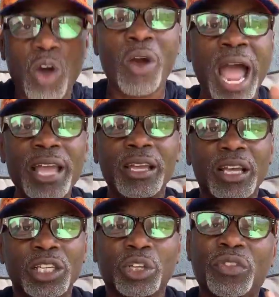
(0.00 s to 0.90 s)
right?
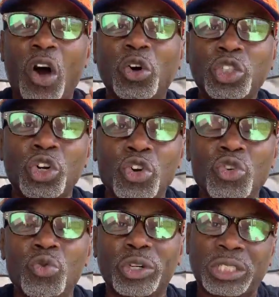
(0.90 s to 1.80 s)
So those
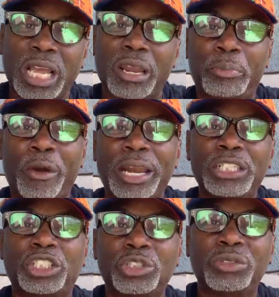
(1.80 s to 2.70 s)
who were
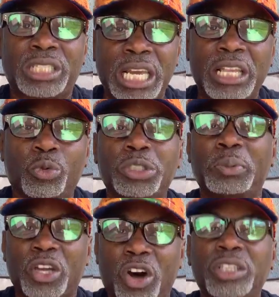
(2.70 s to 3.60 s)
celebrating Juneteenth was
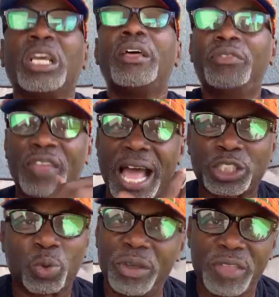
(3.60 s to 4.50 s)
because
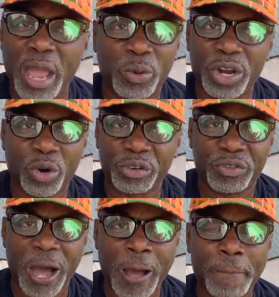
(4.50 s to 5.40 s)
that's when they were
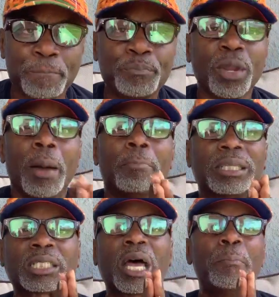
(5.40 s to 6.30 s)
notified.
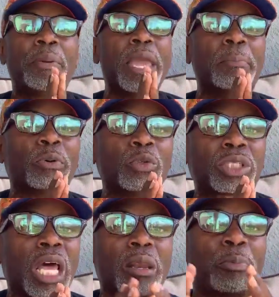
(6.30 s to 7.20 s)
But some people
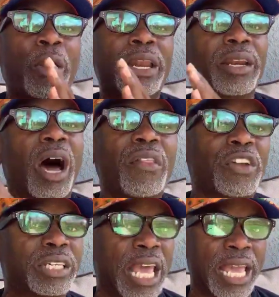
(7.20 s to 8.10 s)
celebrated other
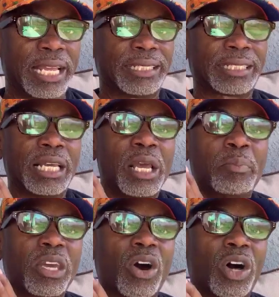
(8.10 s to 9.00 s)
days,
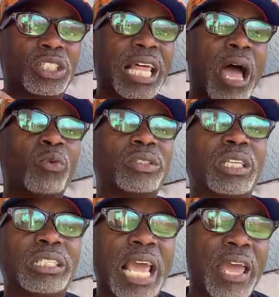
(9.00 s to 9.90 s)
because that was the
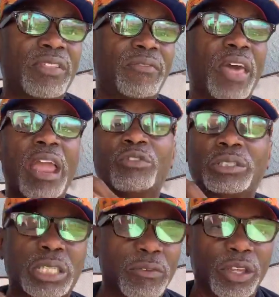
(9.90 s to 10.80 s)
day that they
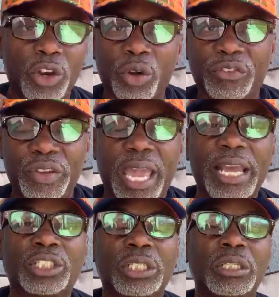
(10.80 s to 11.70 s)
received the
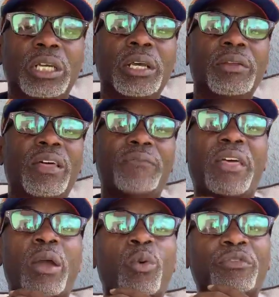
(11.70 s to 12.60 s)
notification that
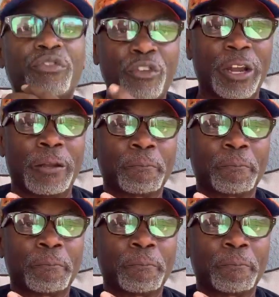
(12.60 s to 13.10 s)
they were free.